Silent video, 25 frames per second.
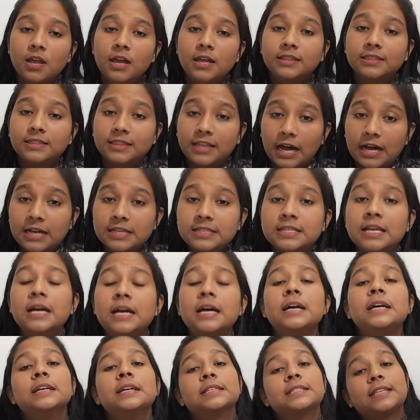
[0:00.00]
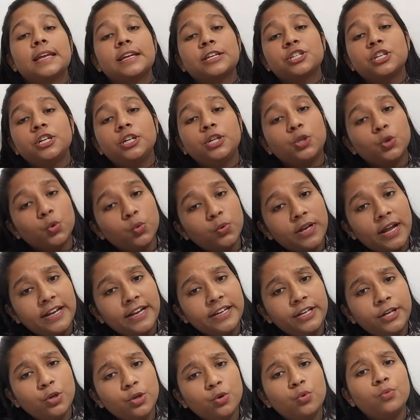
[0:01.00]
Thus, Section
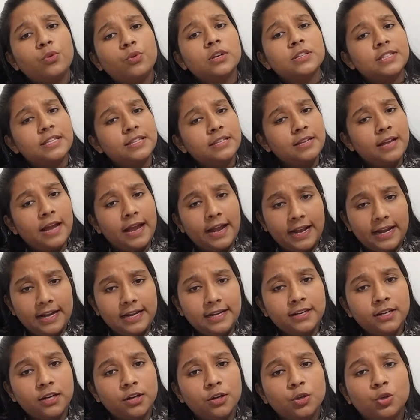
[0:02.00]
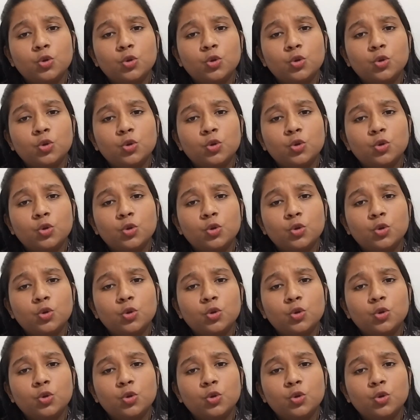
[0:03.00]
292 was held